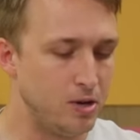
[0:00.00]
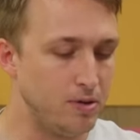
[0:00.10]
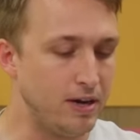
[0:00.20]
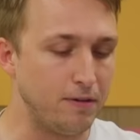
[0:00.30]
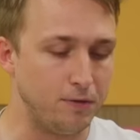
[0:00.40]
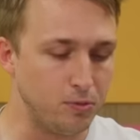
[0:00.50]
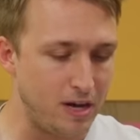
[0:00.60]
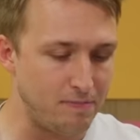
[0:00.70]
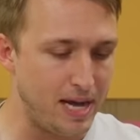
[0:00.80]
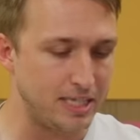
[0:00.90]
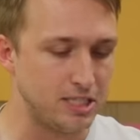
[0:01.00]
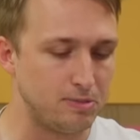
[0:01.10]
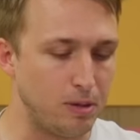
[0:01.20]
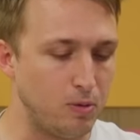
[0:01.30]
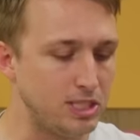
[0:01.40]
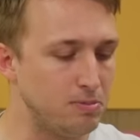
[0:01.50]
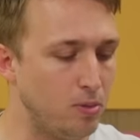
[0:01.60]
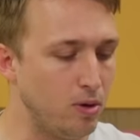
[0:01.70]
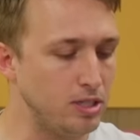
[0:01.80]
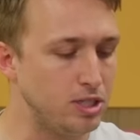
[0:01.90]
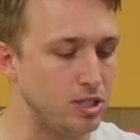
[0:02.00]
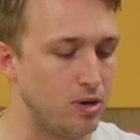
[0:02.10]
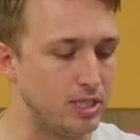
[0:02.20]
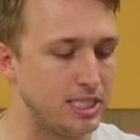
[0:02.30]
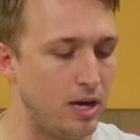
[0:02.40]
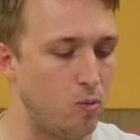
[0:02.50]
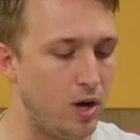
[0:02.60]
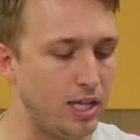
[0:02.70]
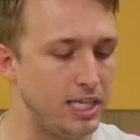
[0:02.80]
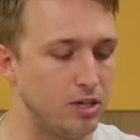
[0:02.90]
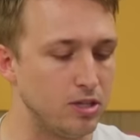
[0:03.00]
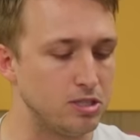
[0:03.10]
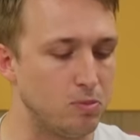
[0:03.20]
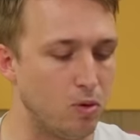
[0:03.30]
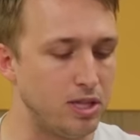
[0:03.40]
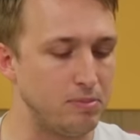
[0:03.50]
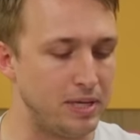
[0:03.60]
We've had a few rough patches, but what's important to note is that while he earns more than